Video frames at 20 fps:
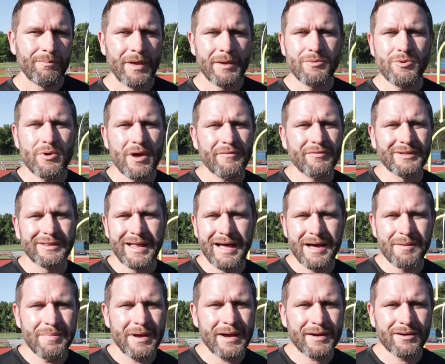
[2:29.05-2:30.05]
Maybe you have a
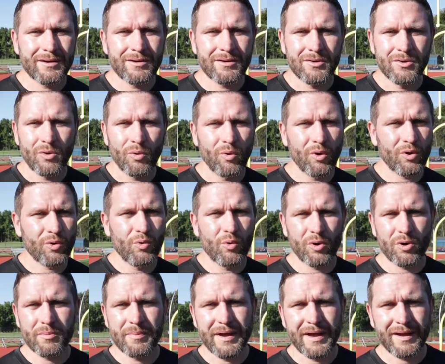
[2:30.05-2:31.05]
linebacker or a
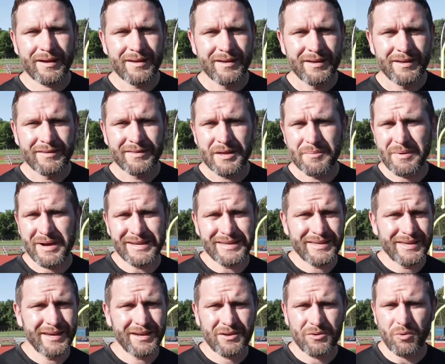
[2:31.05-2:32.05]
quarterback that
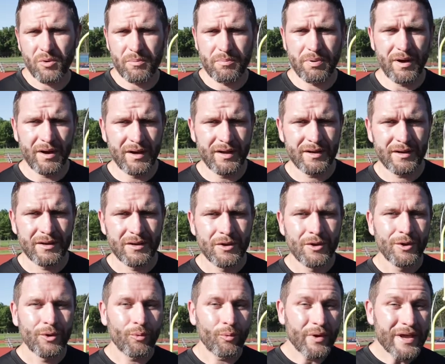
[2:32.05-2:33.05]
might kick or punt.
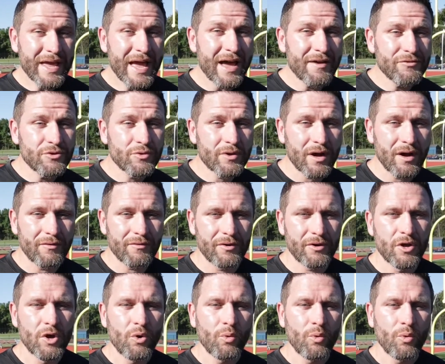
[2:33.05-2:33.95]
We have you covered